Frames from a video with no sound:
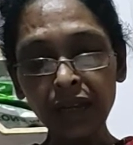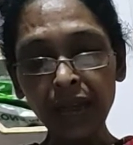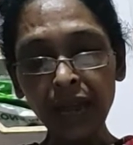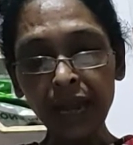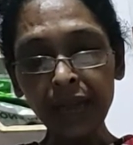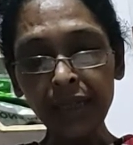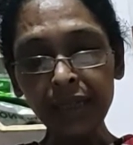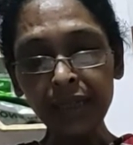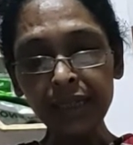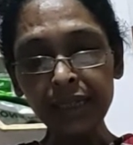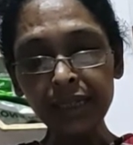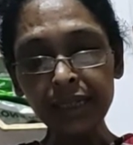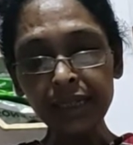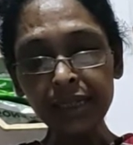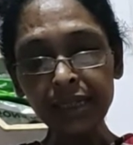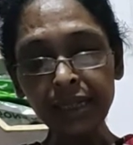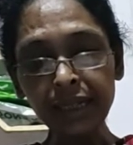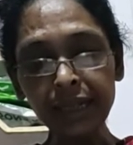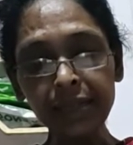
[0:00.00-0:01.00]
And this
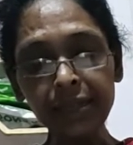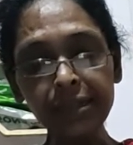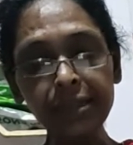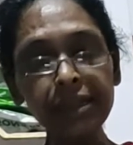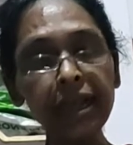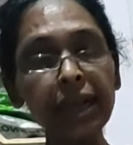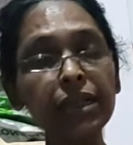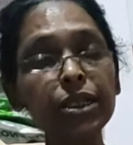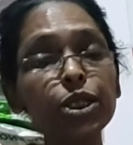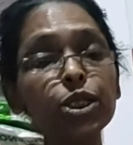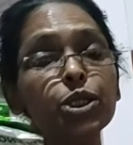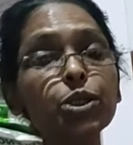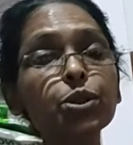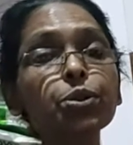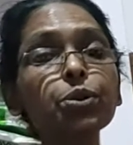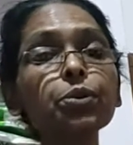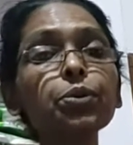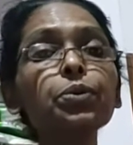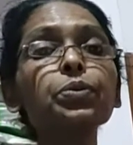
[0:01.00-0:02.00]
is the exercise
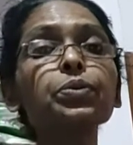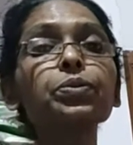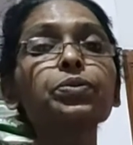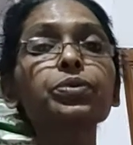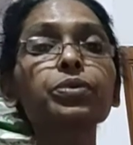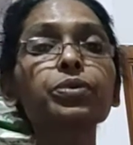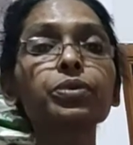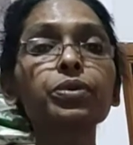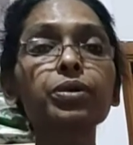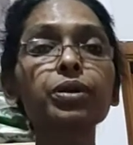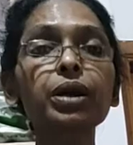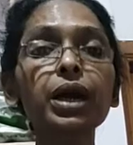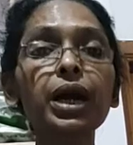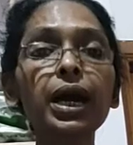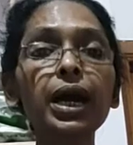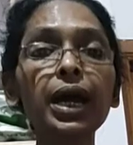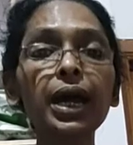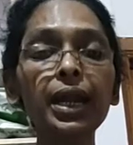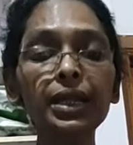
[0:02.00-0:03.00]
2,
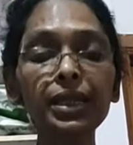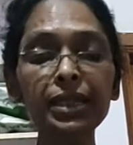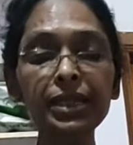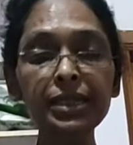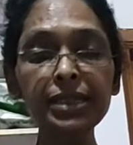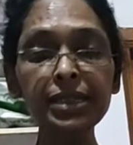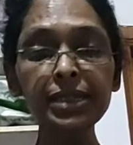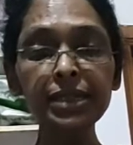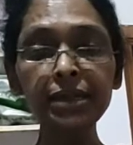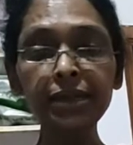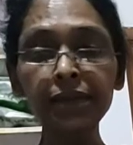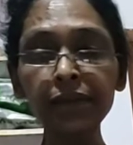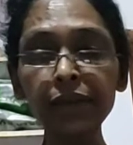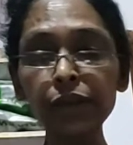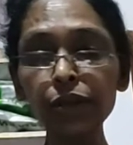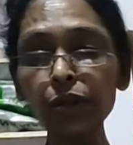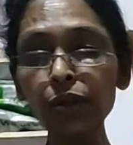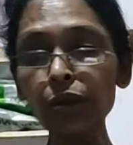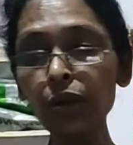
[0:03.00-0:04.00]
and this is the
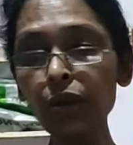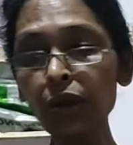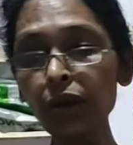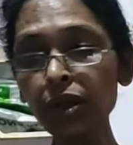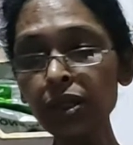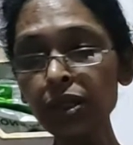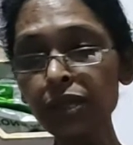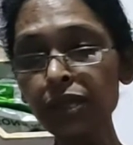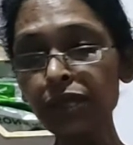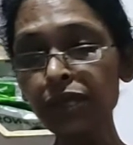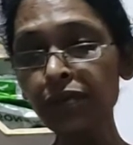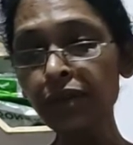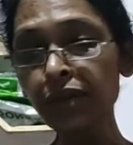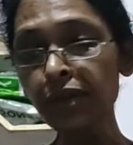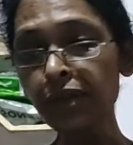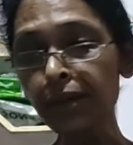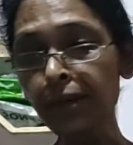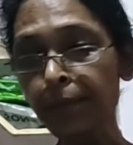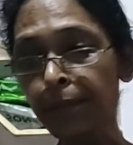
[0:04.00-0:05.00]
video class
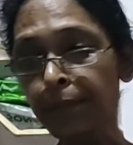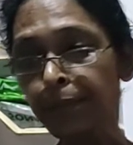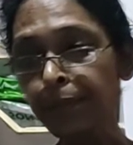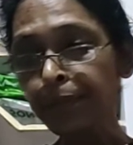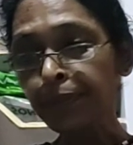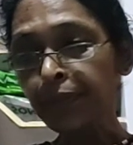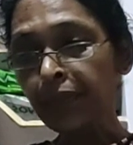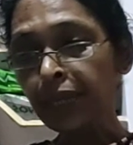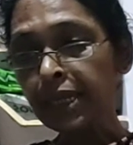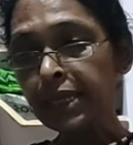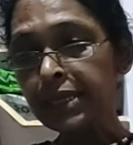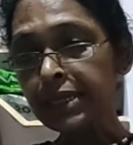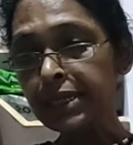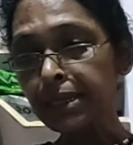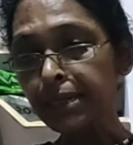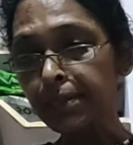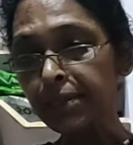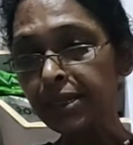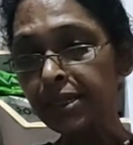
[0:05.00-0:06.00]
for
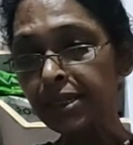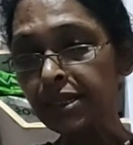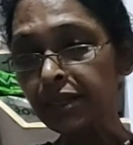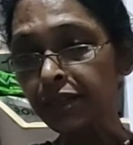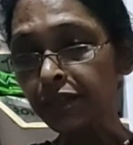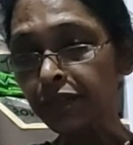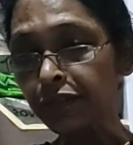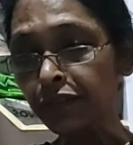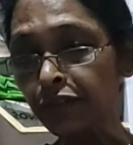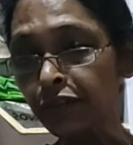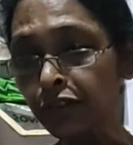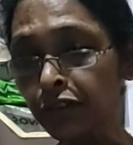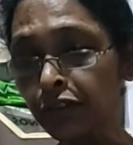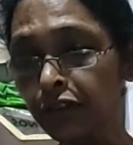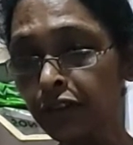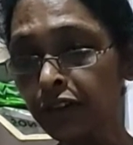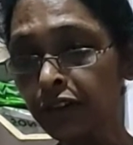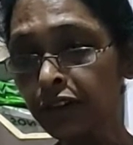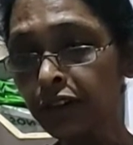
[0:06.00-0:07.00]
semester
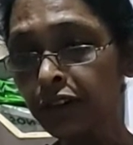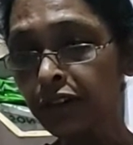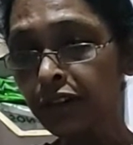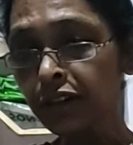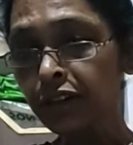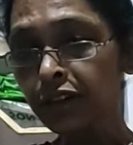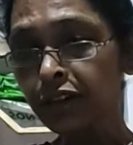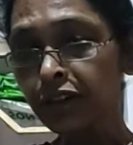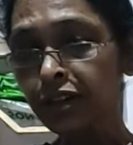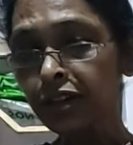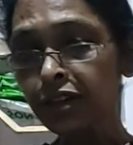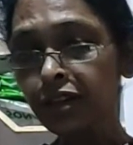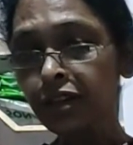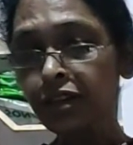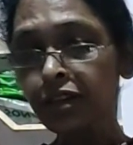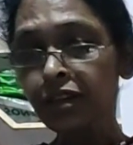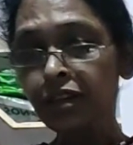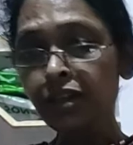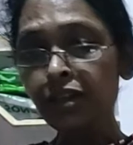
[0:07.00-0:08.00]
4.
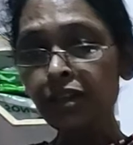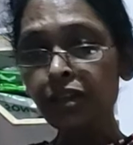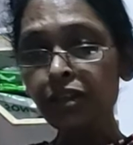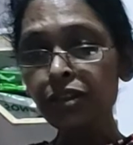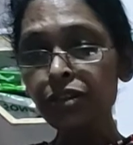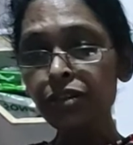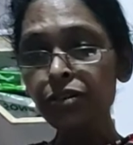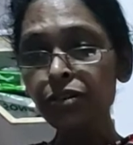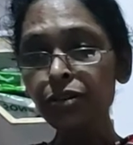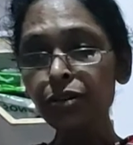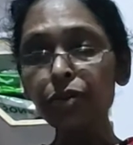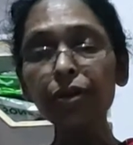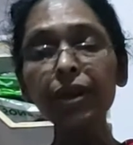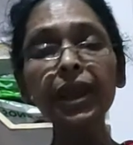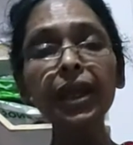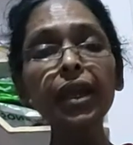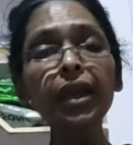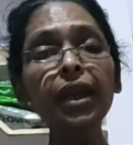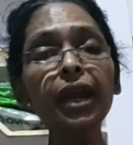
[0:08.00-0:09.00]
So
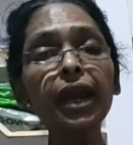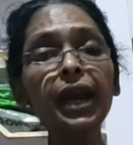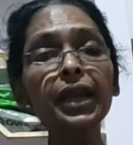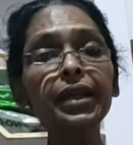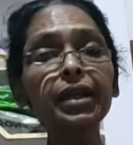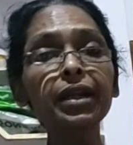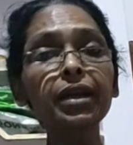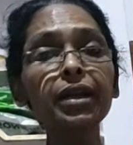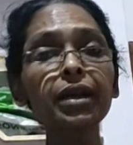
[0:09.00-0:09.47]
today I